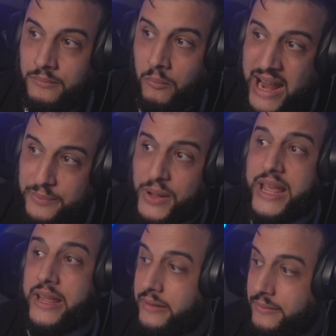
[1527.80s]
Mike
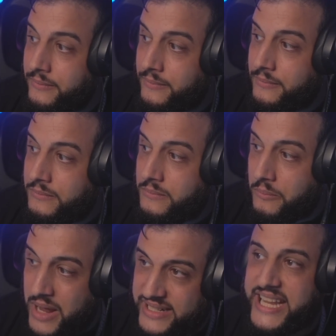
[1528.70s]
P.
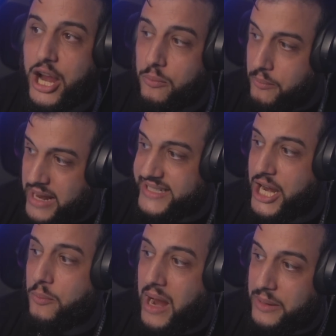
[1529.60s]
Mid-tier
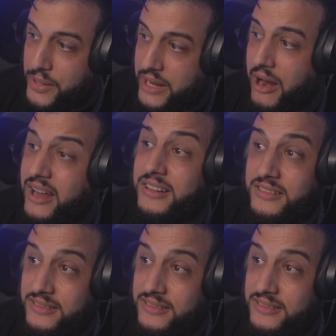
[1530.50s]
Mike P, right?